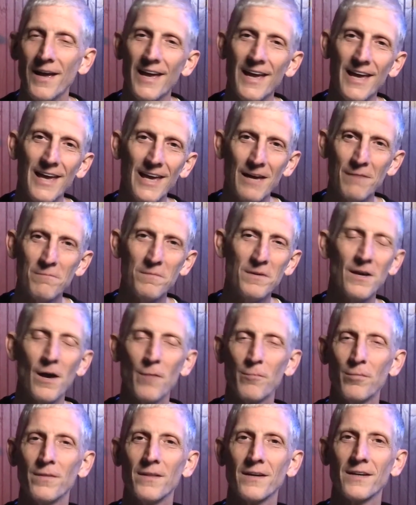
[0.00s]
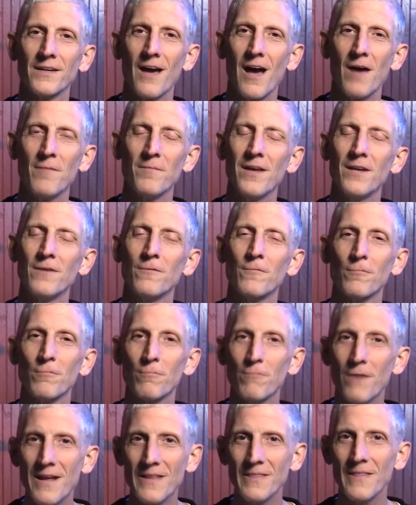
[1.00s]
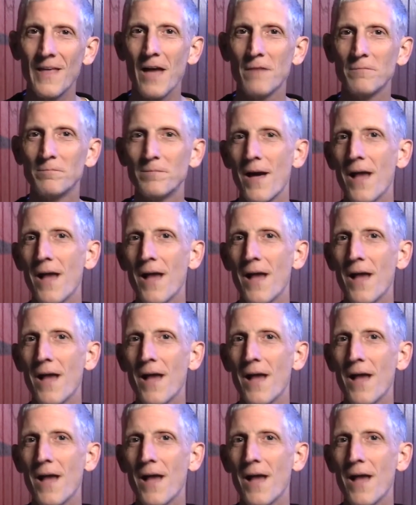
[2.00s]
Hit me up with a comment, ring that